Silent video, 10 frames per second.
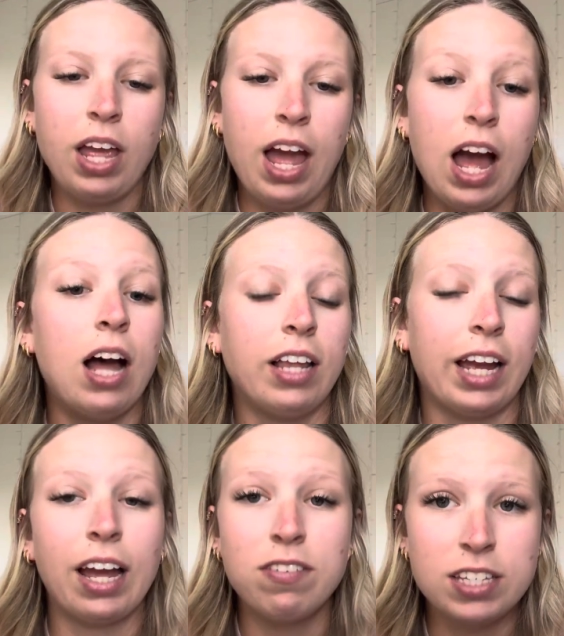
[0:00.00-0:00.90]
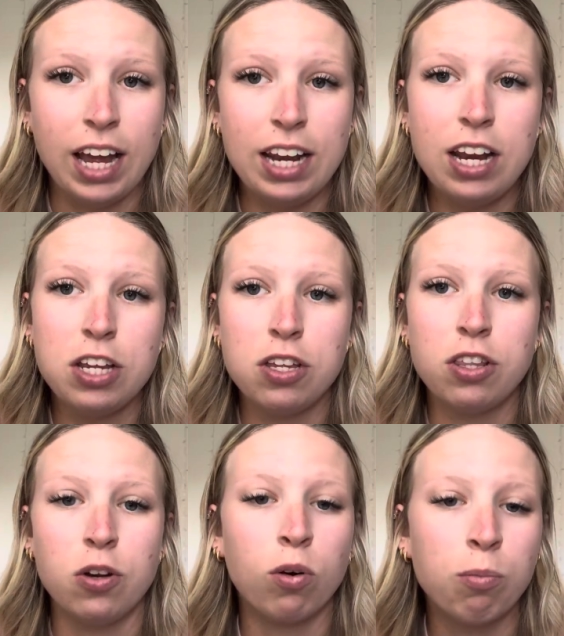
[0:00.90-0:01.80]
Like I've said,
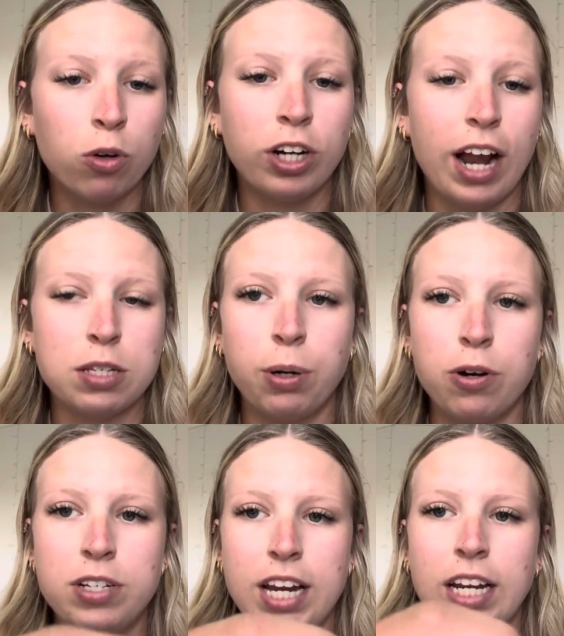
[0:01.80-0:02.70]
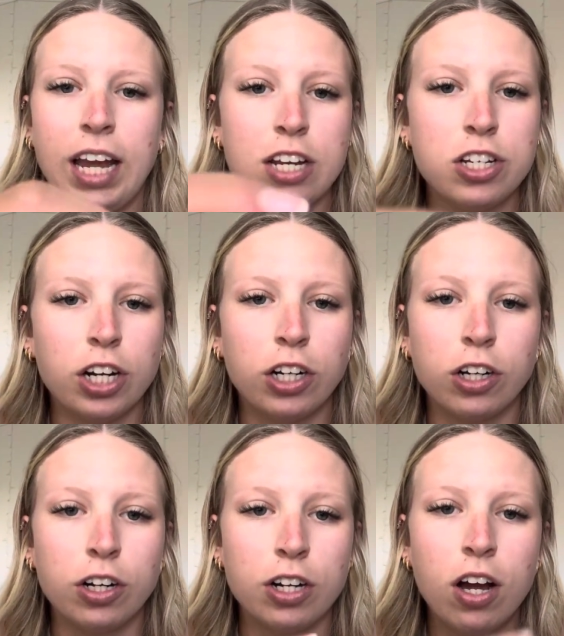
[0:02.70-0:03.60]
the normal CRAS protein can
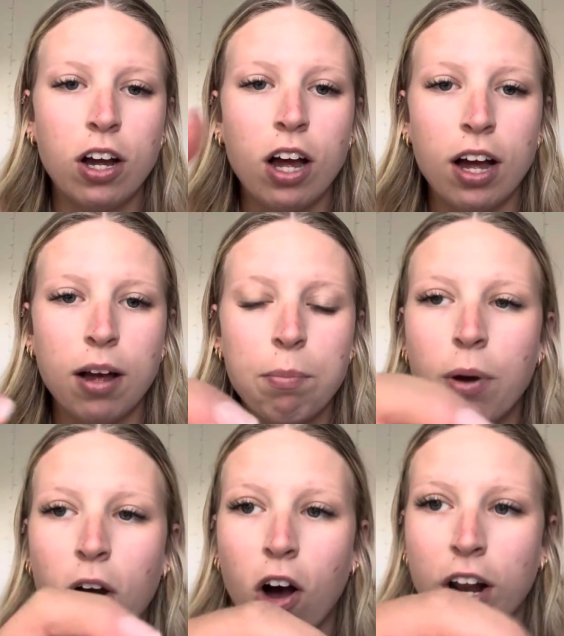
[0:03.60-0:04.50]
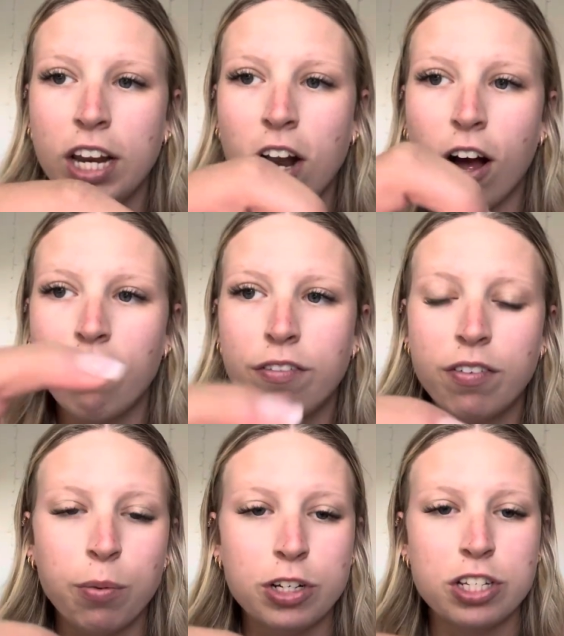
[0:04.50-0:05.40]
turn on and off,
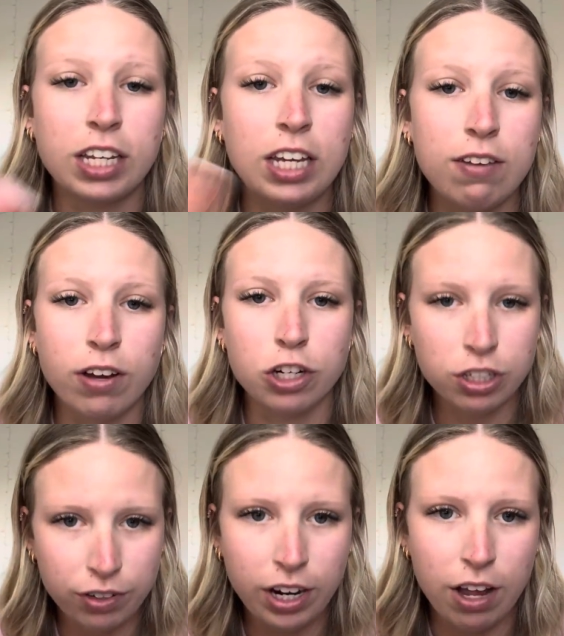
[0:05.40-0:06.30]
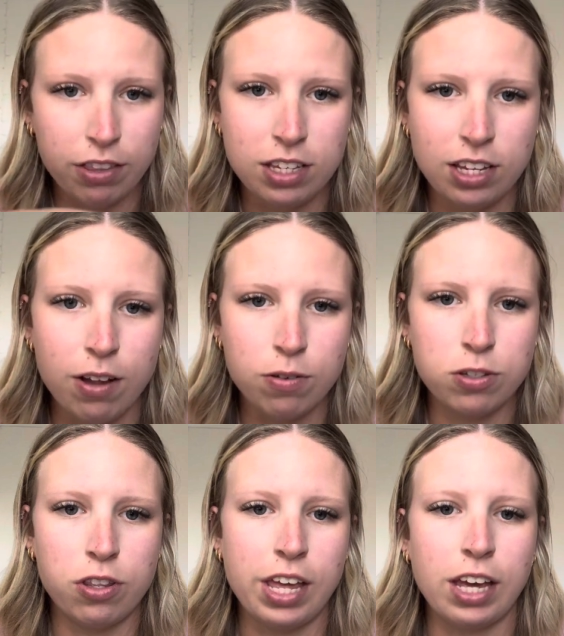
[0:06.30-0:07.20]
which is a key function for healthy cells,
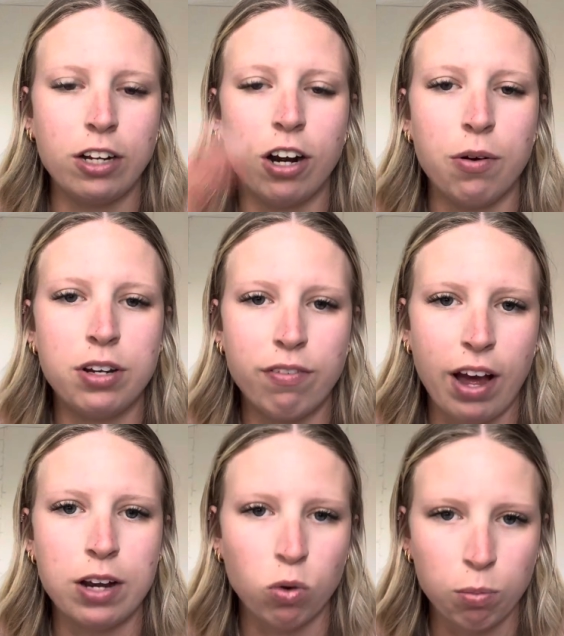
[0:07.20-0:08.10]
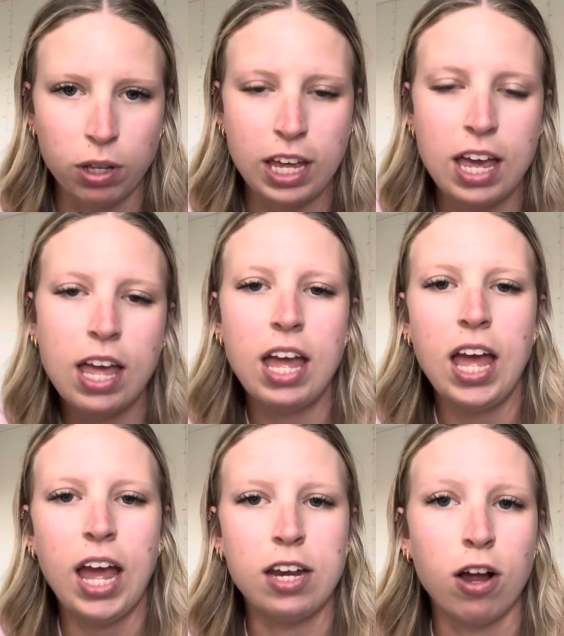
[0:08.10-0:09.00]
so they can grow and divide normally
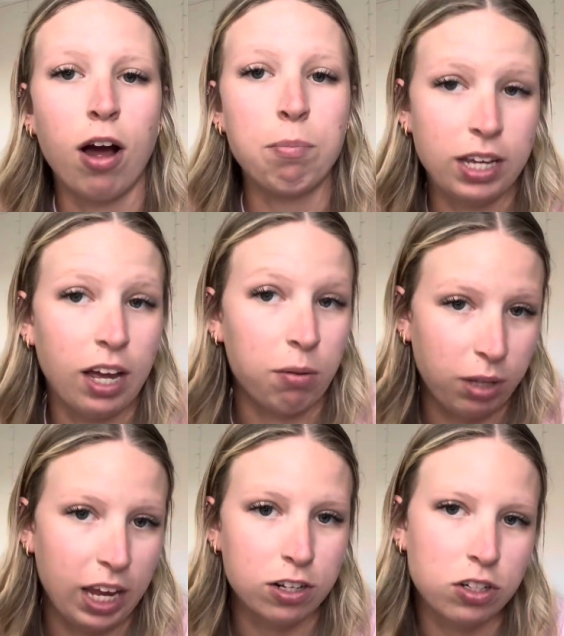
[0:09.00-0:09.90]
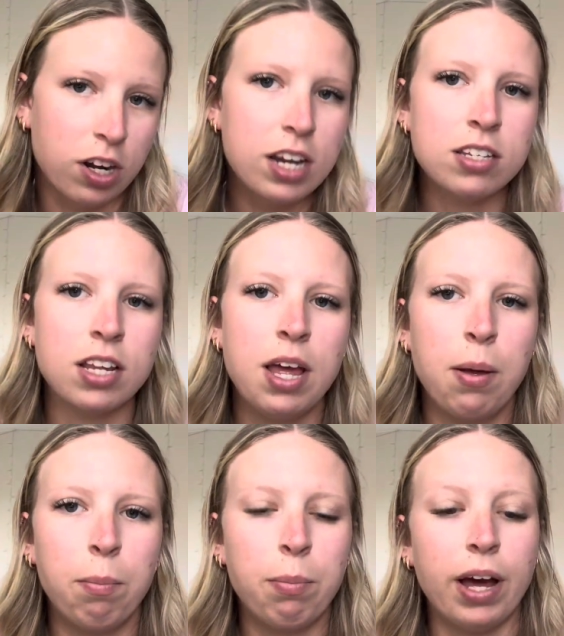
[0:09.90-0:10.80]
and not become cancerous.
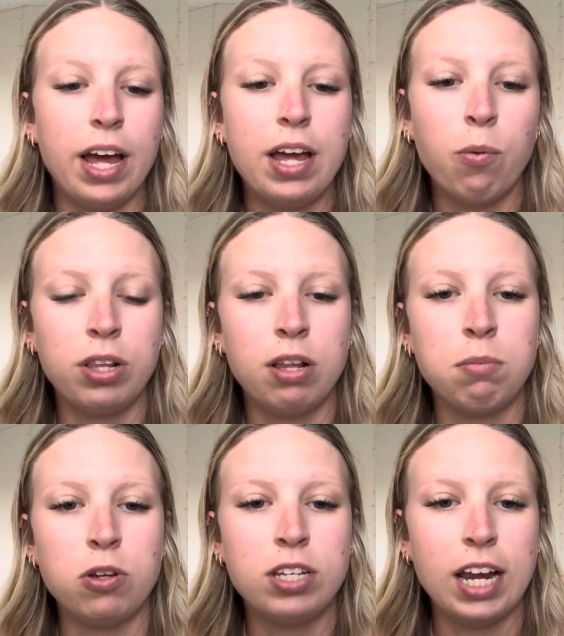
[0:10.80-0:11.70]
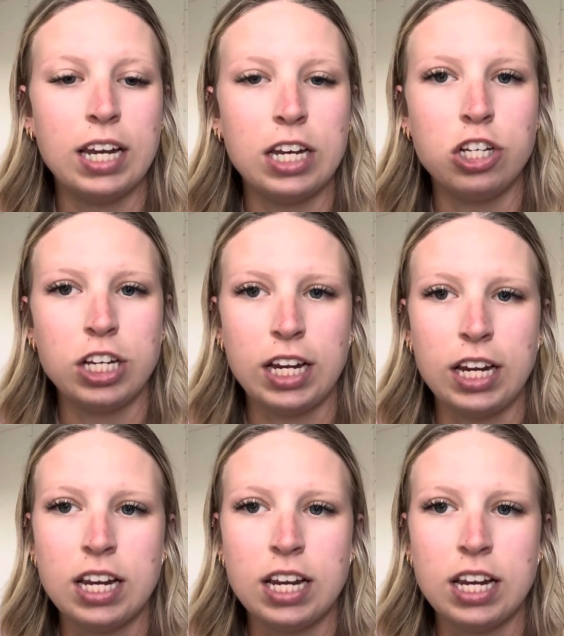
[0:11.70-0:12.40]
But when the mutated gene